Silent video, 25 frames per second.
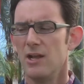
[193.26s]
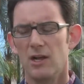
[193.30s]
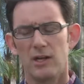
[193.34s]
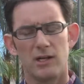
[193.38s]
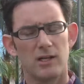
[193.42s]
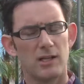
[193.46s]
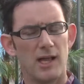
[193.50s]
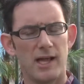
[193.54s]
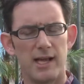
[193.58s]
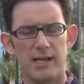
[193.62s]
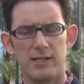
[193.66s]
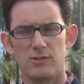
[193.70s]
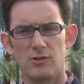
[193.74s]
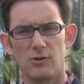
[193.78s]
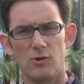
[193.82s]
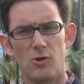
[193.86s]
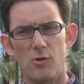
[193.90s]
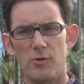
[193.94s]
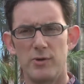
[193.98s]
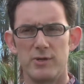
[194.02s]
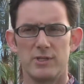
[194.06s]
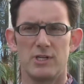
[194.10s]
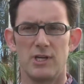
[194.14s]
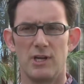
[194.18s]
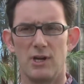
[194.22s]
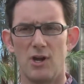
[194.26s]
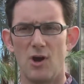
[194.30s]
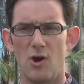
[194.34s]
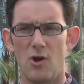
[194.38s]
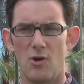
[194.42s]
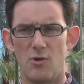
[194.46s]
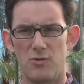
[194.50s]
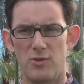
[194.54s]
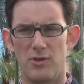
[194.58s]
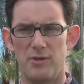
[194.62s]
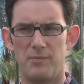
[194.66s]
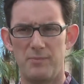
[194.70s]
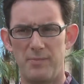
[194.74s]
Clients are always going to
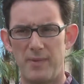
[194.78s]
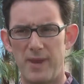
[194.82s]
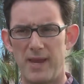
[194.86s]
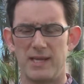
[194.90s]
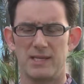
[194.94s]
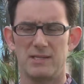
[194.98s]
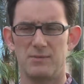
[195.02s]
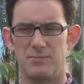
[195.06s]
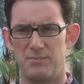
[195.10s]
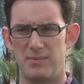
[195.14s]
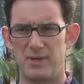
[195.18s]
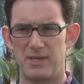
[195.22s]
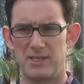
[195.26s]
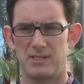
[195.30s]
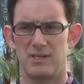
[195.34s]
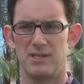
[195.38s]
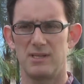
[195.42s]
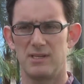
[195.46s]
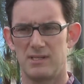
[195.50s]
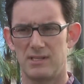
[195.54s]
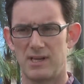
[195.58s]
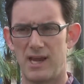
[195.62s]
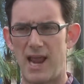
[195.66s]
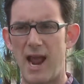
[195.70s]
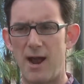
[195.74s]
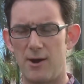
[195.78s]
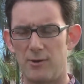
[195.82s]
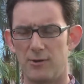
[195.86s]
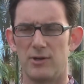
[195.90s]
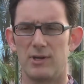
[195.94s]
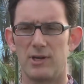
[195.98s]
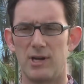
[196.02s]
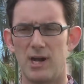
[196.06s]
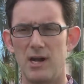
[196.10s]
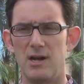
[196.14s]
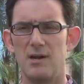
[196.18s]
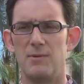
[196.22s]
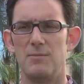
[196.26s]
own the base business
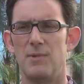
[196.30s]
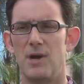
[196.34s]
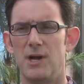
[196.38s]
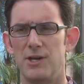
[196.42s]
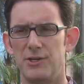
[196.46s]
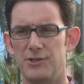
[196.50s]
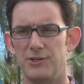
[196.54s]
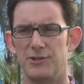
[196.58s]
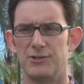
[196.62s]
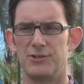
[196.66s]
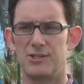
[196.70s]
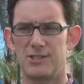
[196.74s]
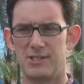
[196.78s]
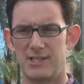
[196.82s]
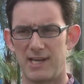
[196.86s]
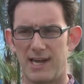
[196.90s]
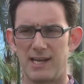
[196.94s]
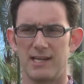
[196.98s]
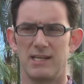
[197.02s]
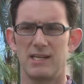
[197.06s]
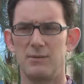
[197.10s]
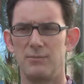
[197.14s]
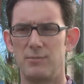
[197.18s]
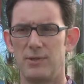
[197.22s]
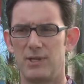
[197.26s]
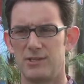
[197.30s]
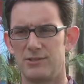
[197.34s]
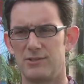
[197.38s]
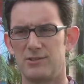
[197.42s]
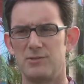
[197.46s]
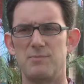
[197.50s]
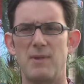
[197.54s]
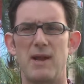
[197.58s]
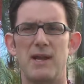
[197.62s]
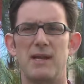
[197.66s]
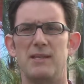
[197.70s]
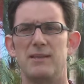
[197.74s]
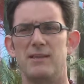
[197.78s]
outcome understanding, because there's
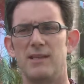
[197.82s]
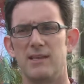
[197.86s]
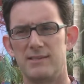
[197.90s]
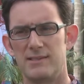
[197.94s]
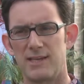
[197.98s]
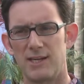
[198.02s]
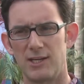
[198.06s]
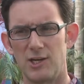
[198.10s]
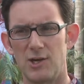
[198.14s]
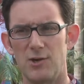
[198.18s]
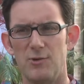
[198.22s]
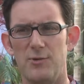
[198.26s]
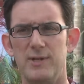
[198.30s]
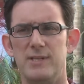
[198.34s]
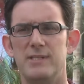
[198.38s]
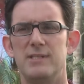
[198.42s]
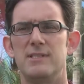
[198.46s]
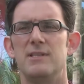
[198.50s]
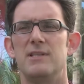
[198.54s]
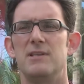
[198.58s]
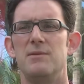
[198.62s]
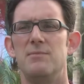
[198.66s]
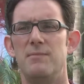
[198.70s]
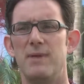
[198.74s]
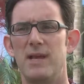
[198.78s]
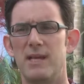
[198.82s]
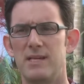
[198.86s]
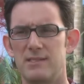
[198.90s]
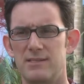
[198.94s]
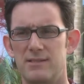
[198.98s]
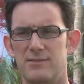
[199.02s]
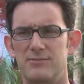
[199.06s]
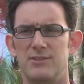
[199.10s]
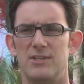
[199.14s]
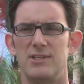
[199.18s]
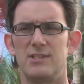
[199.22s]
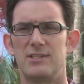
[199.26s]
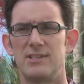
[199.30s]
many things that go into the mix
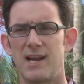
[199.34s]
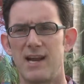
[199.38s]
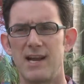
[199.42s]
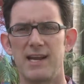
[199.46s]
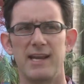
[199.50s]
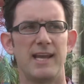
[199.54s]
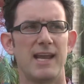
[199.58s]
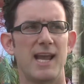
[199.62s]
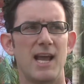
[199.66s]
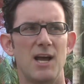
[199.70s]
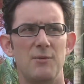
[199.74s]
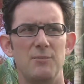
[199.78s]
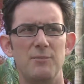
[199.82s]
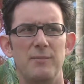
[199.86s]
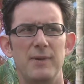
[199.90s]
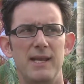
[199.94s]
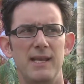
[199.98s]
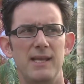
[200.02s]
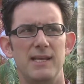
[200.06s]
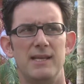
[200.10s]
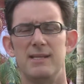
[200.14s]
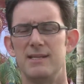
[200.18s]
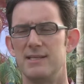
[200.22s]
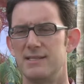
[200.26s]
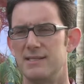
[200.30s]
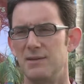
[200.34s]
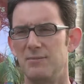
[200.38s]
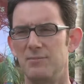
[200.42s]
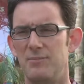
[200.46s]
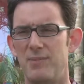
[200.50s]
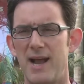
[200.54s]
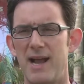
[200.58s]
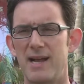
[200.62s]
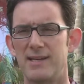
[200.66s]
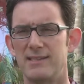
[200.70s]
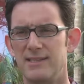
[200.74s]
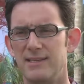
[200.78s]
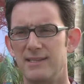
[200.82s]
of deciding how media is
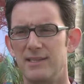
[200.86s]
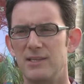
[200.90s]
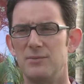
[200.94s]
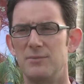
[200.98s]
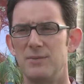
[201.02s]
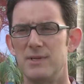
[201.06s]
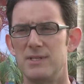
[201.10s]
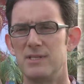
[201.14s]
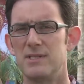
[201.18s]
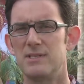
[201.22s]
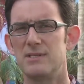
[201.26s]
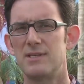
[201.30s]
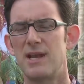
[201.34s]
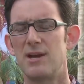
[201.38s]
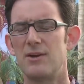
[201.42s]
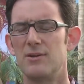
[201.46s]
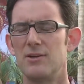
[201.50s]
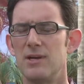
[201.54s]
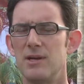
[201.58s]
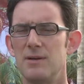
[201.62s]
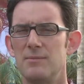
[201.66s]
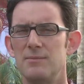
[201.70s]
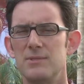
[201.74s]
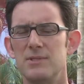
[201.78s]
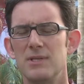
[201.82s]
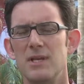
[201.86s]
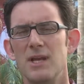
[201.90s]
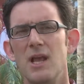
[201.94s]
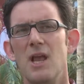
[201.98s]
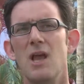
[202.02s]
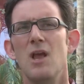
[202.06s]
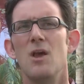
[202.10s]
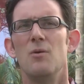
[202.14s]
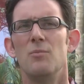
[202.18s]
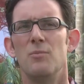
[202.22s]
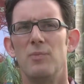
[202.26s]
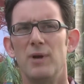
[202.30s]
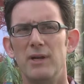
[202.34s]
impacting their business outcomes.
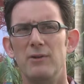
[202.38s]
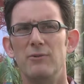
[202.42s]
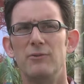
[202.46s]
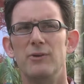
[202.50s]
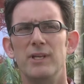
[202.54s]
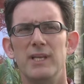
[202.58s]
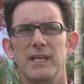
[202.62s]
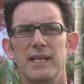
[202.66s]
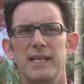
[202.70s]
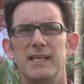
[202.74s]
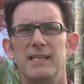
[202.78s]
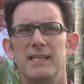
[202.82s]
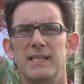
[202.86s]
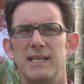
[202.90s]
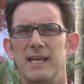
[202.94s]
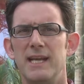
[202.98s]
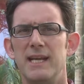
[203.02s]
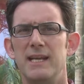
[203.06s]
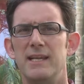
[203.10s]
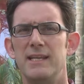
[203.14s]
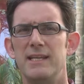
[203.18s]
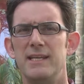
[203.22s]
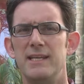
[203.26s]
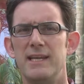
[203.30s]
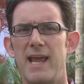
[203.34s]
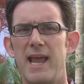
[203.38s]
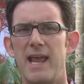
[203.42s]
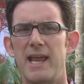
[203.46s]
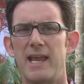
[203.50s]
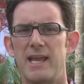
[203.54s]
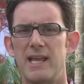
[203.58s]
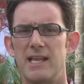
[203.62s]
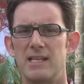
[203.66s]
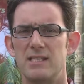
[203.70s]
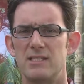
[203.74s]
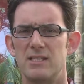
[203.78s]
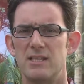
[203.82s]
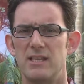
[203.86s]
But really, at the end of the day,
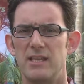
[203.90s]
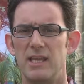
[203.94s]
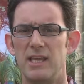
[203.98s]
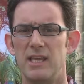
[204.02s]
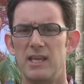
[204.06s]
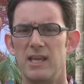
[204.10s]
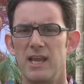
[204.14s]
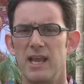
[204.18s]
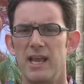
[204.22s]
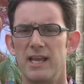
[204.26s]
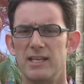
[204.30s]
it's the